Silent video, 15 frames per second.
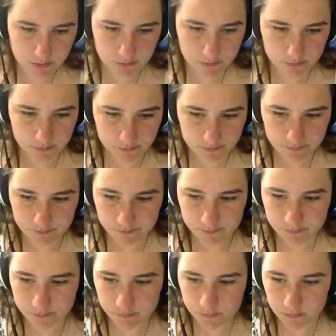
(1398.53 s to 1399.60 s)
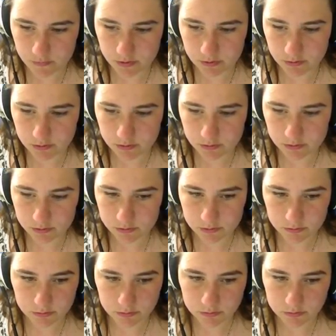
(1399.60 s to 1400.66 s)

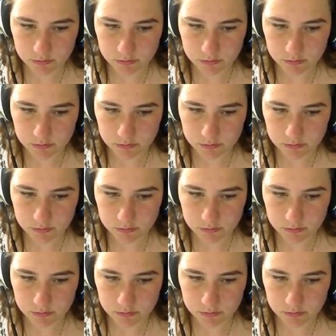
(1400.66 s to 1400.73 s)
[no speech]